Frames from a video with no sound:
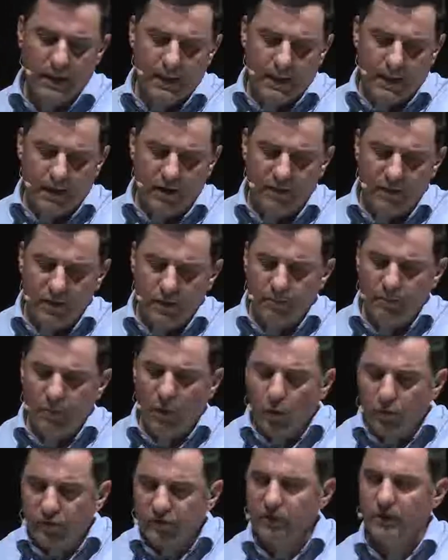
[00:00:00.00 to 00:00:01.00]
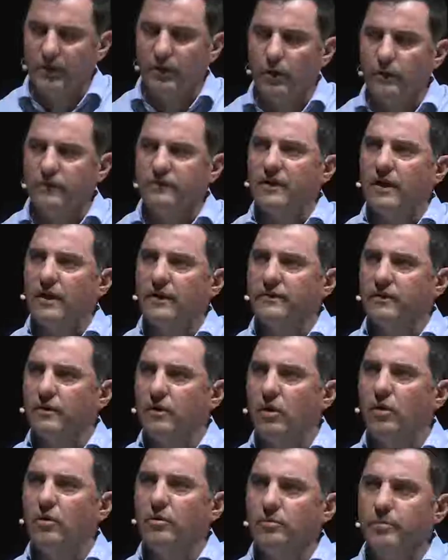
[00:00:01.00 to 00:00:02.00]
And I think that mostly those days are
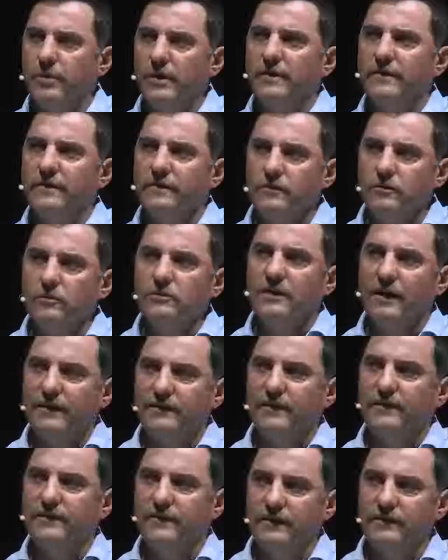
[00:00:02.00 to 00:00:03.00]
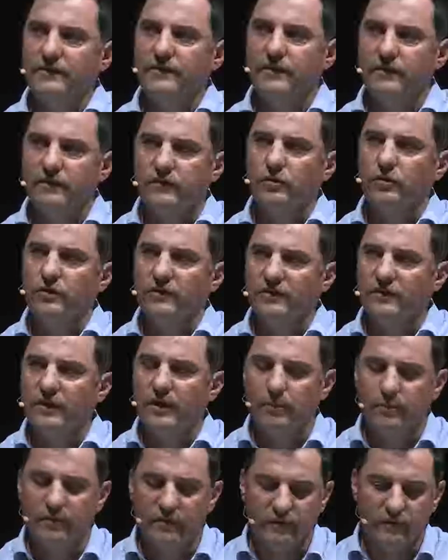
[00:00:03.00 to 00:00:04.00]
gone, but it still does exist in certain
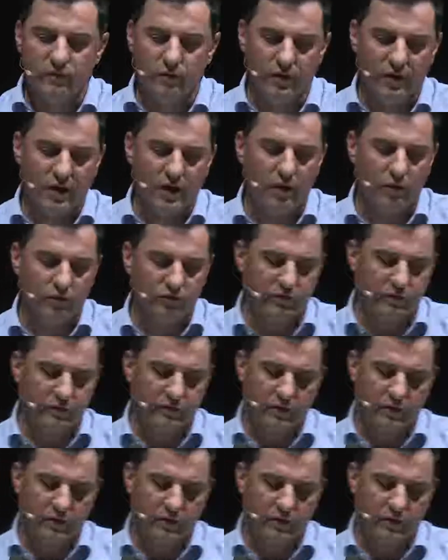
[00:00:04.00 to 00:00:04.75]
teams and certain cultures,